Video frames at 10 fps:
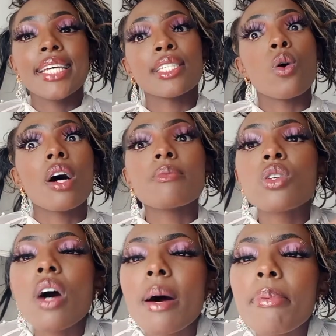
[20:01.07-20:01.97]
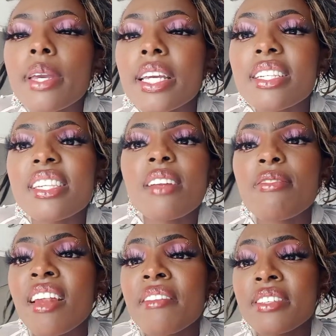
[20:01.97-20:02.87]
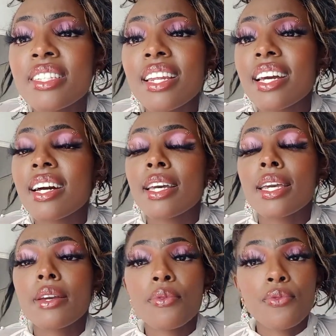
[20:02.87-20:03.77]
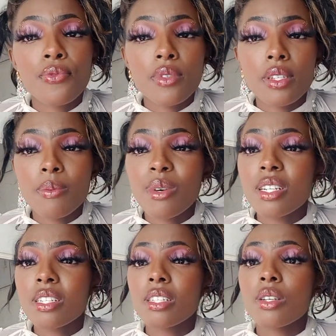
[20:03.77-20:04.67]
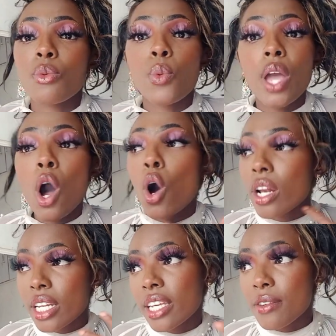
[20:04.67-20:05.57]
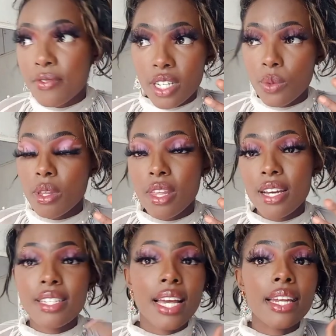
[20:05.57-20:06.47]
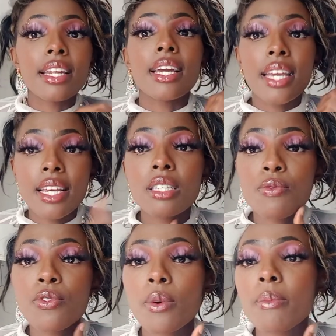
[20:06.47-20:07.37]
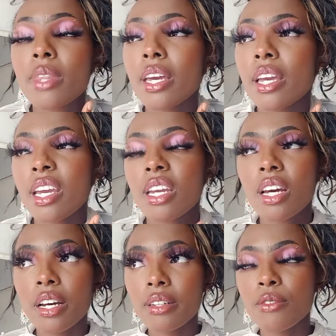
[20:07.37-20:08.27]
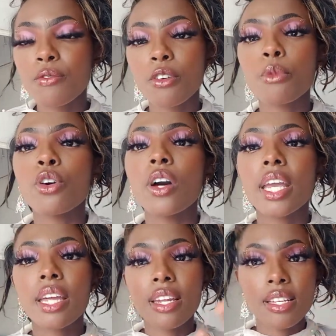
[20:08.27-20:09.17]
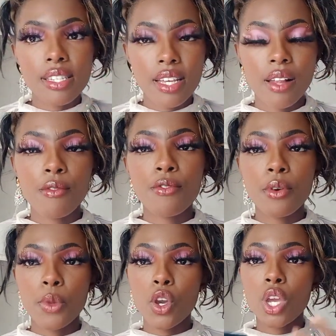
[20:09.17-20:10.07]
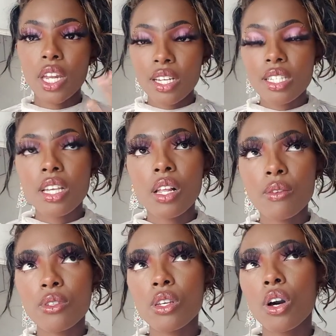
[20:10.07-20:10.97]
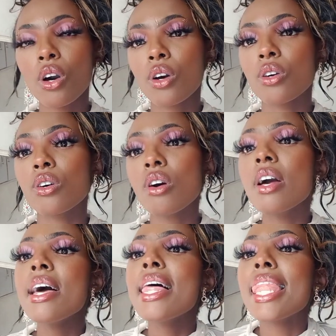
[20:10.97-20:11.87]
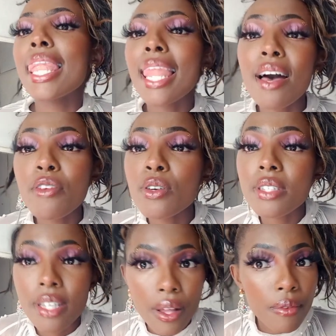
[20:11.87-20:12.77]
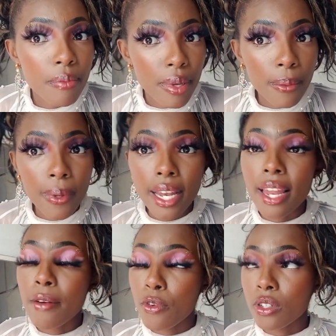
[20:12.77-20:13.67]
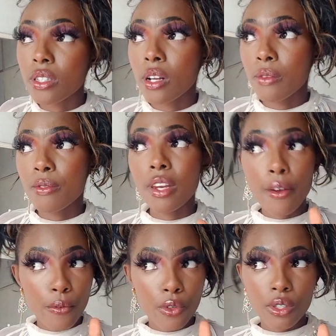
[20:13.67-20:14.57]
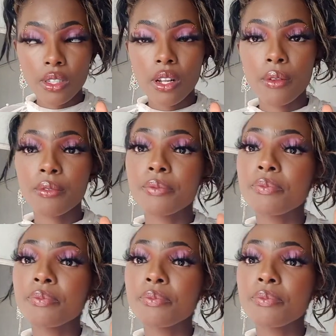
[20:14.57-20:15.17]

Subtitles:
So I'm so happy. Self-love is like a gift, but we are all gifted with that, and it's from the inner, from your inner self, from your inner self. So love yourself, baby. Love yourself. Love yourself.